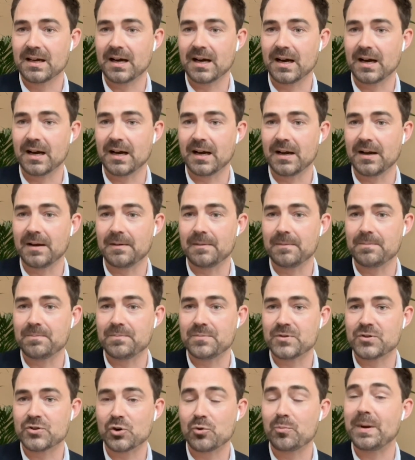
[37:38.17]
uh,
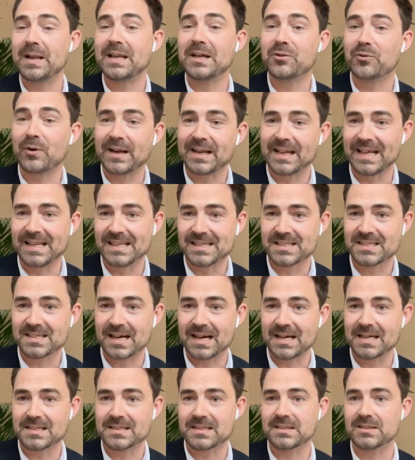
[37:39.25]
so many great
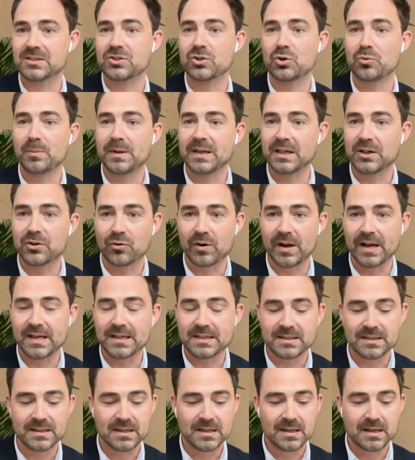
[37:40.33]
insights, and so many
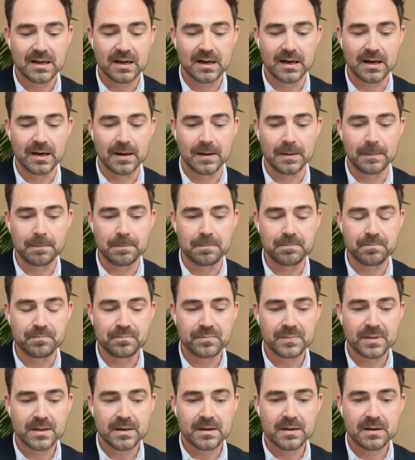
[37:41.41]
great, um,
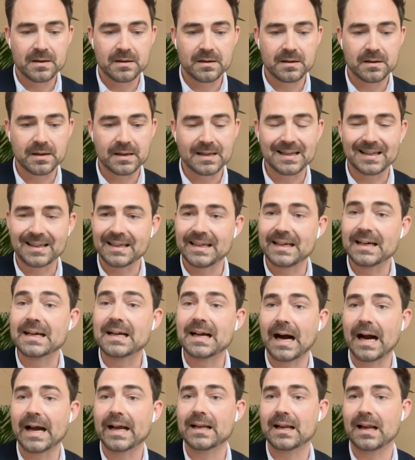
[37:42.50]
clear
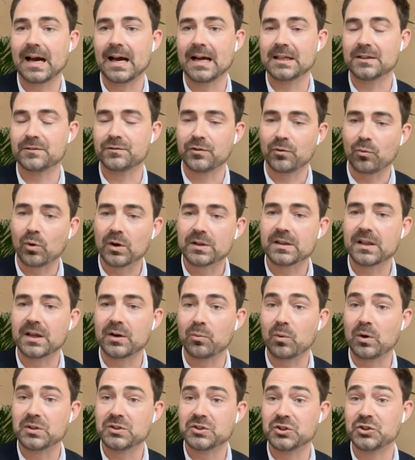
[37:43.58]
guidelines for what they
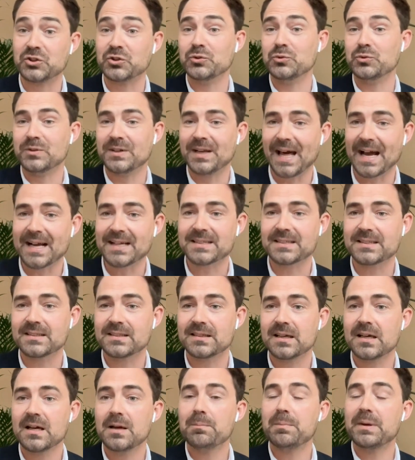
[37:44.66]
want to do next,
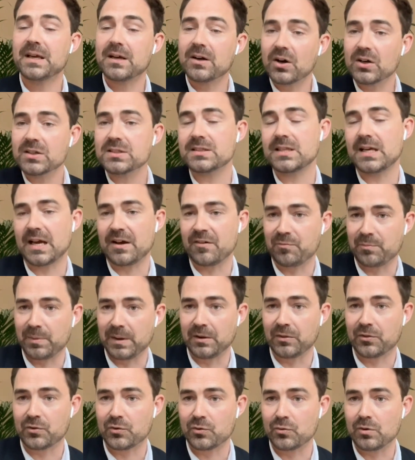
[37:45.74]
because they have
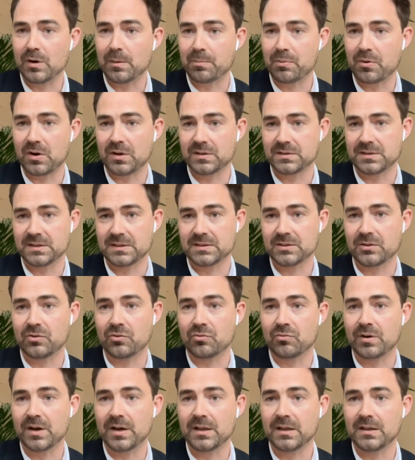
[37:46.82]
been through a process
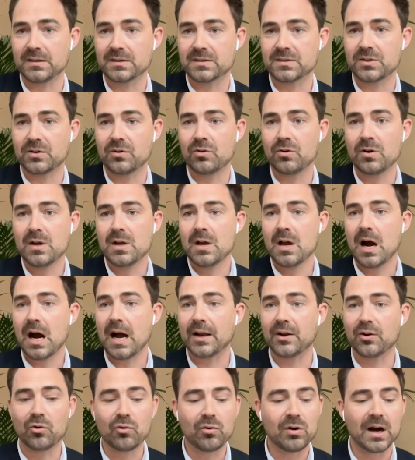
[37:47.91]
already. So
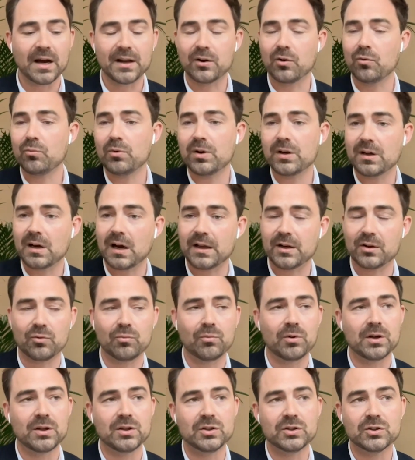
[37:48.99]
I don't
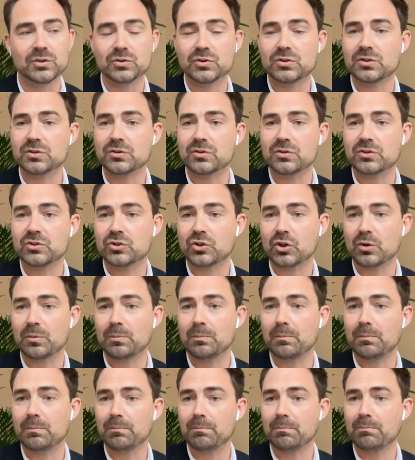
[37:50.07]
want to use the
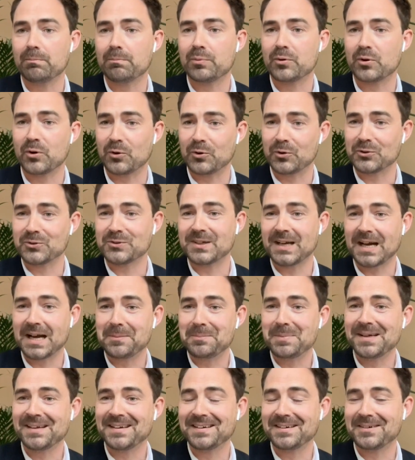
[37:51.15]
term
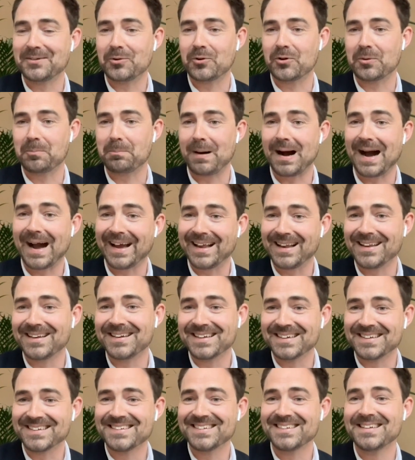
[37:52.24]
prototyping or
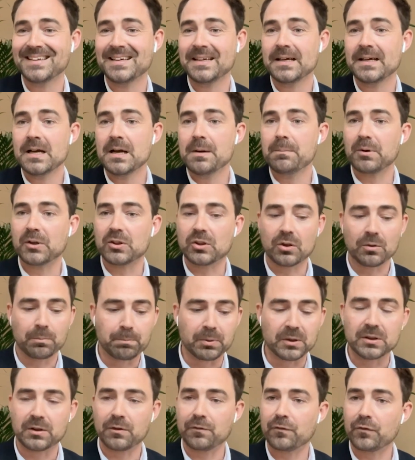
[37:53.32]
piloting,
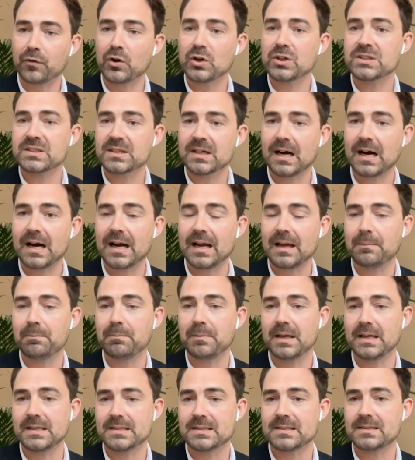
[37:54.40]
but the first time
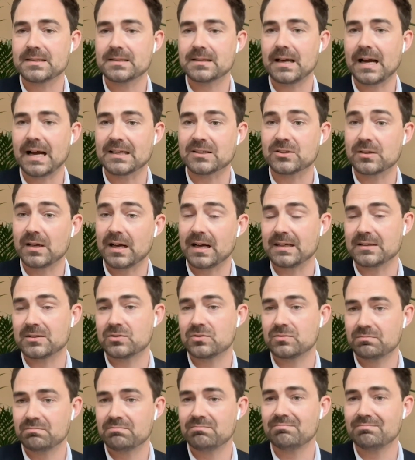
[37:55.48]
has
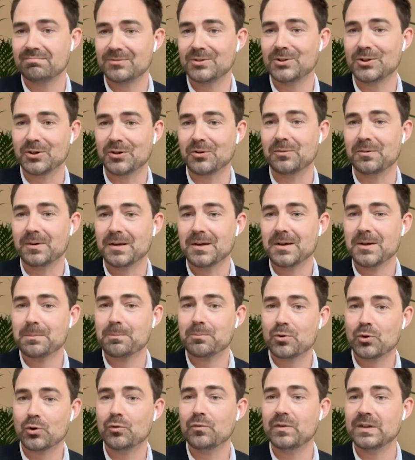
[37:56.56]

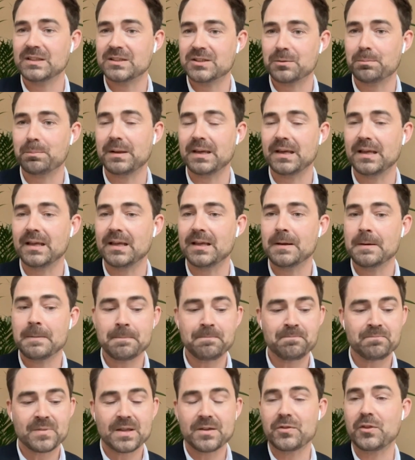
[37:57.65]
proven to be
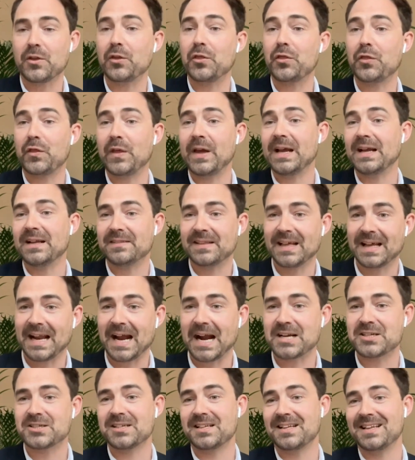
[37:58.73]
the thing that
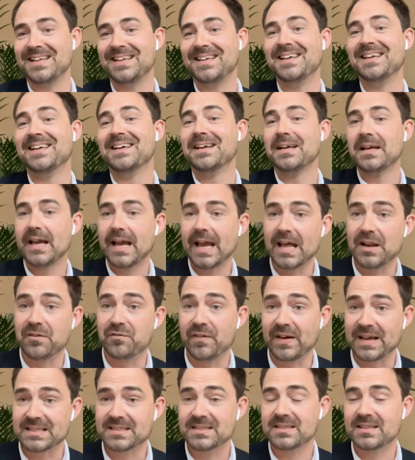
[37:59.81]
actually
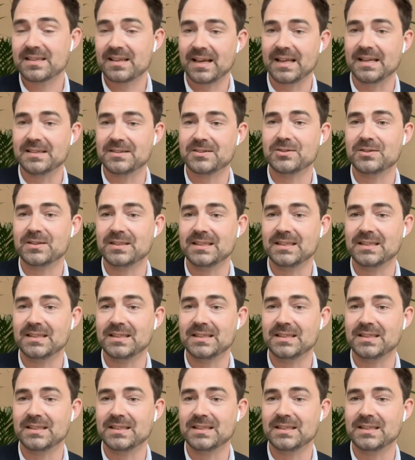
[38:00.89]
invests into